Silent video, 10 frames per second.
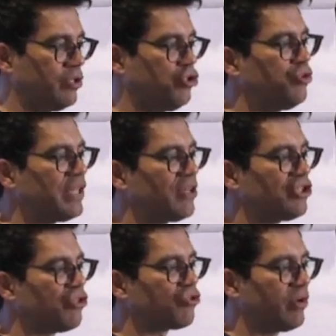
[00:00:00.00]

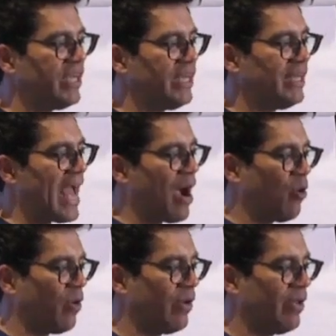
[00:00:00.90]
2003, now,
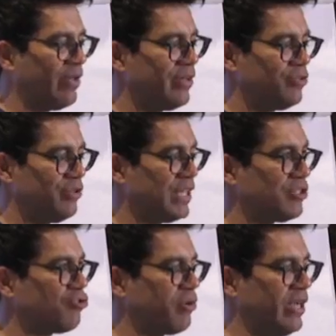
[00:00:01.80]

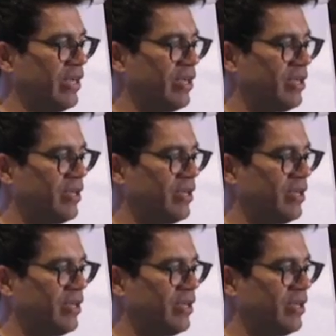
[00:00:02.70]
2003,